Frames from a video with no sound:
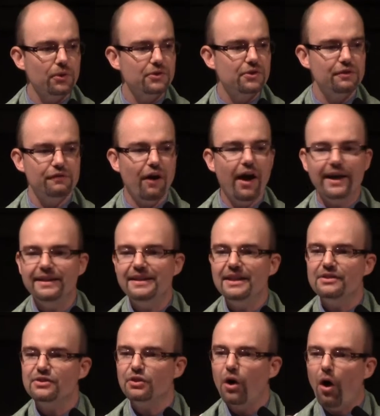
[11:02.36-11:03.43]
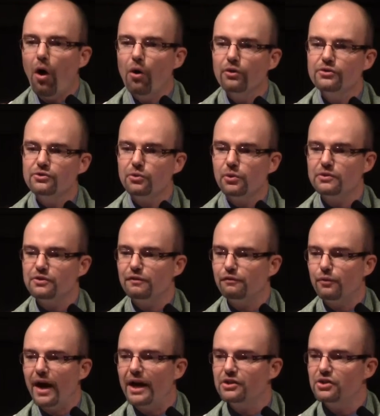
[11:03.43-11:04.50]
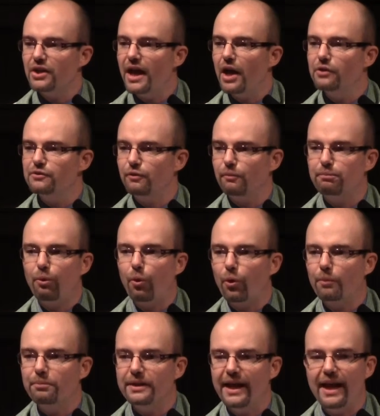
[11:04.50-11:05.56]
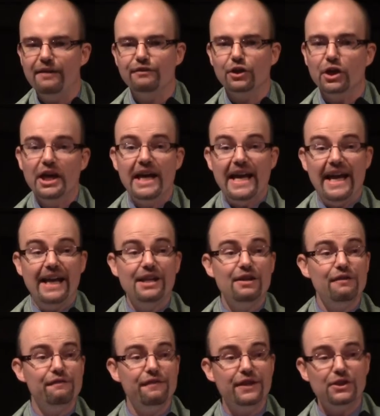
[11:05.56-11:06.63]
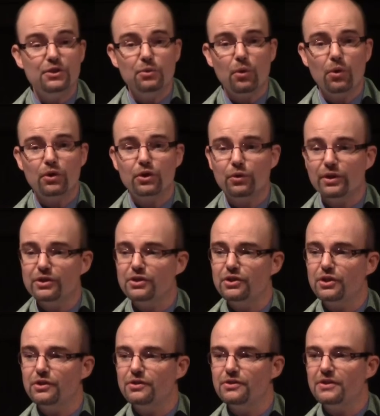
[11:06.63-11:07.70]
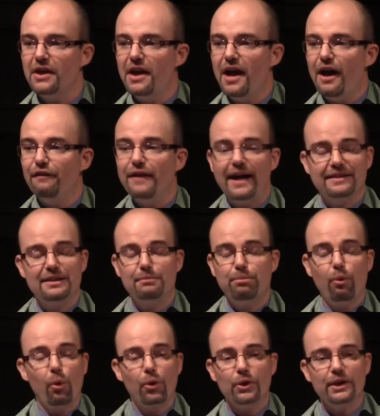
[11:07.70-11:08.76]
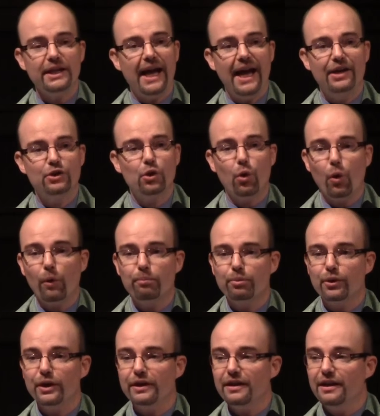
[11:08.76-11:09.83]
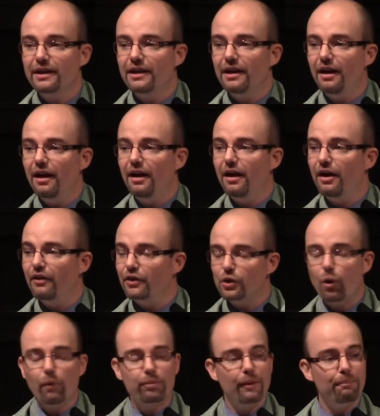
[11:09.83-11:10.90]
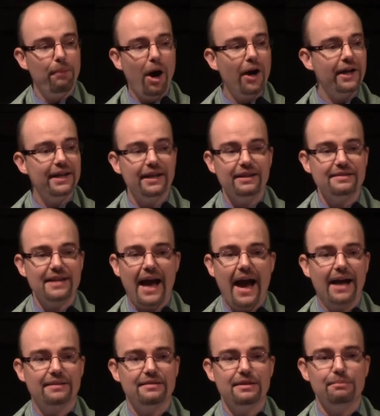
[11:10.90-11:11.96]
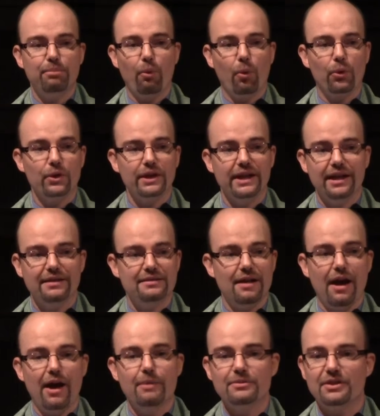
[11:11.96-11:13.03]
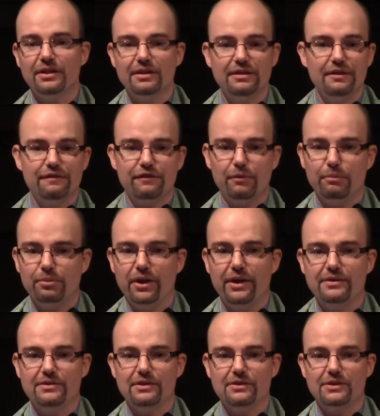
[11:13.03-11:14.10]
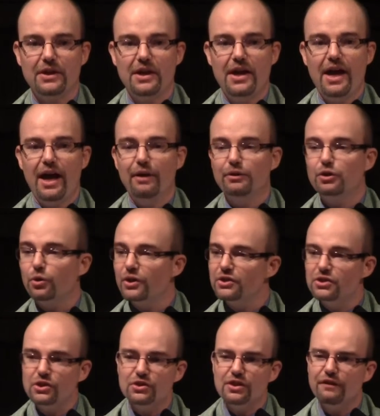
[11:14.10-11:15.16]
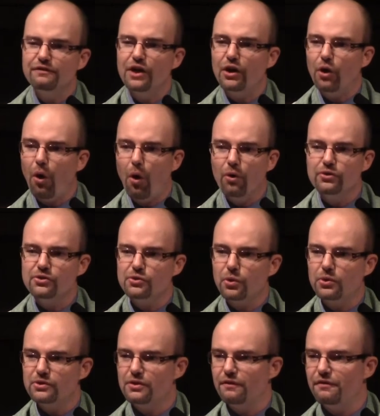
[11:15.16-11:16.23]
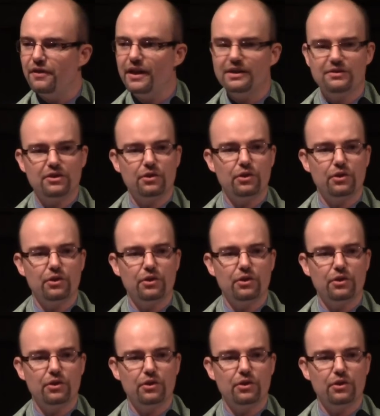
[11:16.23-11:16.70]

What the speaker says: of ideas and all sorts of rationales for poor behavior. Individual Christians have acted poorly, and the corporate body has acted poorly at times and in different places. And Christians have done all sorts of things that